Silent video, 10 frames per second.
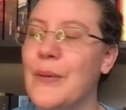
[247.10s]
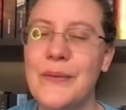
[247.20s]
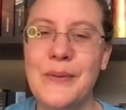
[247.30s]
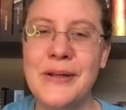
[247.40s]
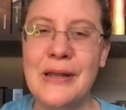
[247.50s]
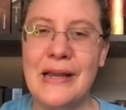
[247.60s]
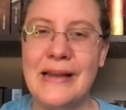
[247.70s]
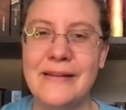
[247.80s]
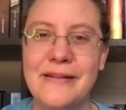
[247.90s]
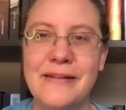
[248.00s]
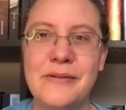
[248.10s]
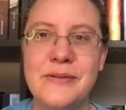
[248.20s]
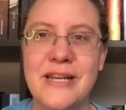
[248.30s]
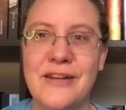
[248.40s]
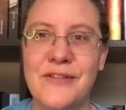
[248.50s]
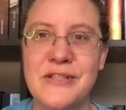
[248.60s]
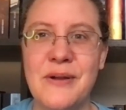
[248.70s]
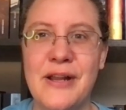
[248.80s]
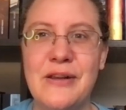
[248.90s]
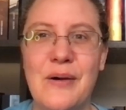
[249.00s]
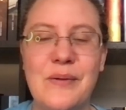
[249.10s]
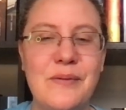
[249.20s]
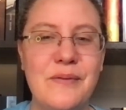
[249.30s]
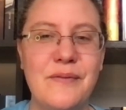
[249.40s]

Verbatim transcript: the only one whose anniversary I know,